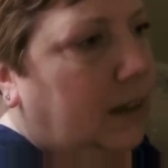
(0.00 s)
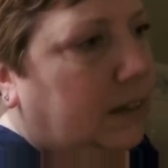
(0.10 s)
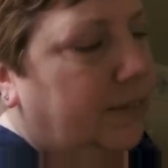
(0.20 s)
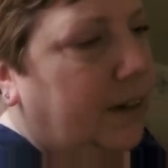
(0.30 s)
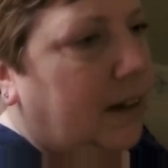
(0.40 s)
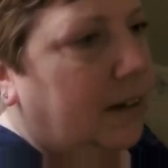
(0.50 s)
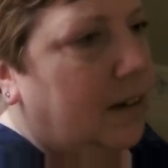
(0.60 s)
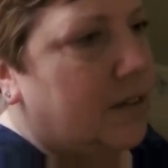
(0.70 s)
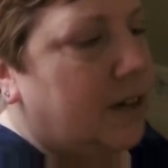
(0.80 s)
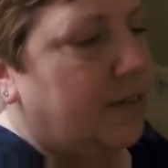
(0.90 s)
So I feel like I
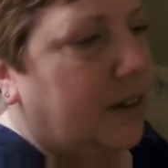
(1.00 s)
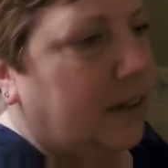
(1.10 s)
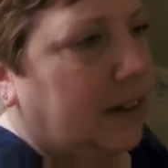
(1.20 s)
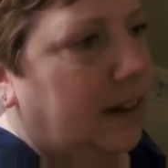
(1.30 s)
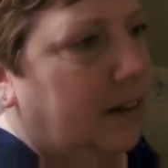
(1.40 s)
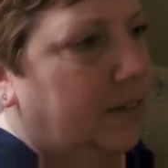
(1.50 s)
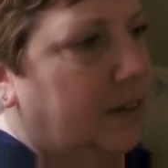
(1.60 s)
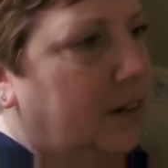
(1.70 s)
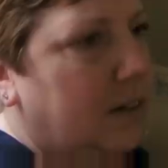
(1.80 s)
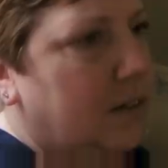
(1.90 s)
got stuff done today. I got a
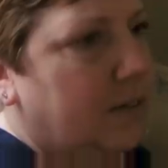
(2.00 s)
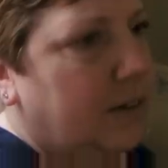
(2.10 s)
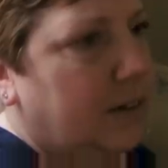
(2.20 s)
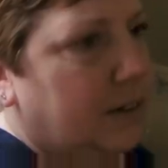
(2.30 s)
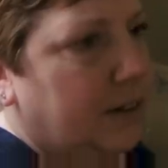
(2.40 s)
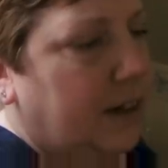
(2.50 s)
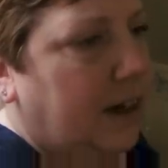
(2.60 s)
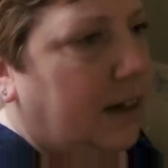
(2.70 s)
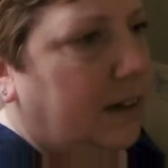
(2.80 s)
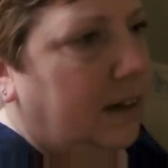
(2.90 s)
few loads of laundry
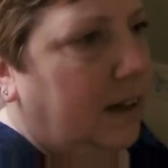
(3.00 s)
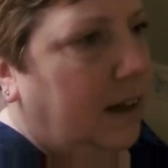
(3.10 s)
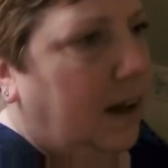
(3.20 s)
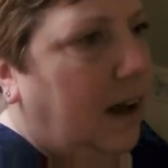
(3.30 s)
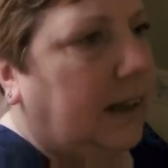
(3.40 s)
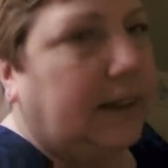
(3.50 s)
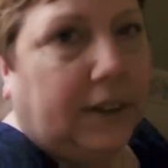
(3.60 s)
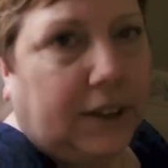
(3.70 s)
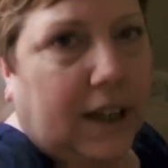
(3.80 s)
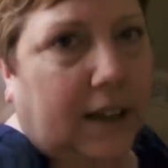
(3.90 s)
done. I
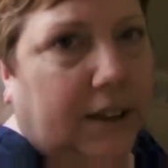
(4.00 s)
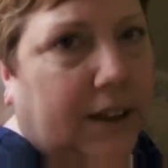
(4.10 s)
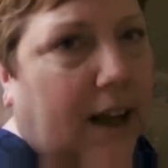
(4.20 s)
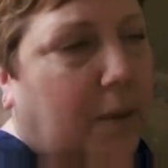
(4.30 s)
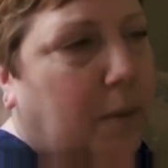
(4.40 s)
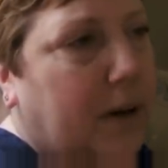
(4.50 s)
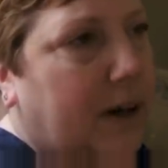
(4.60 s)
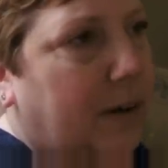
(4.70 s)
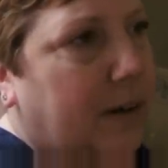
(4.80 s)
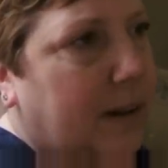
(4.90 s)
did change that
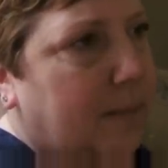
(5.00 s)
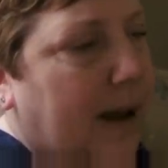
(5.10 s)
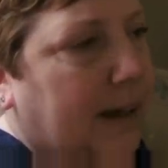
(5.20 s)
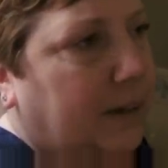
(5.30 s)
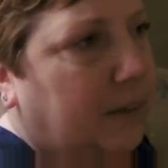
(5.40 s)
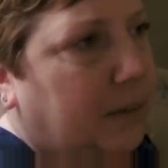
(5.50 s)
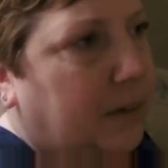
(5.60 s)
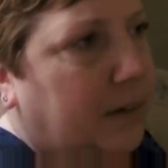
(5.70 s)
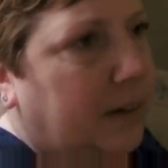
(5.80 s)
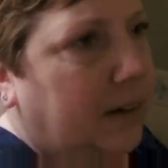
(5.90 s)
window in the back
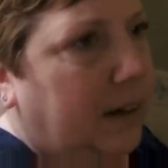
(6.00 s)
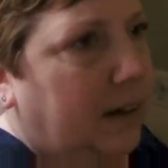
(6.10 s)
door.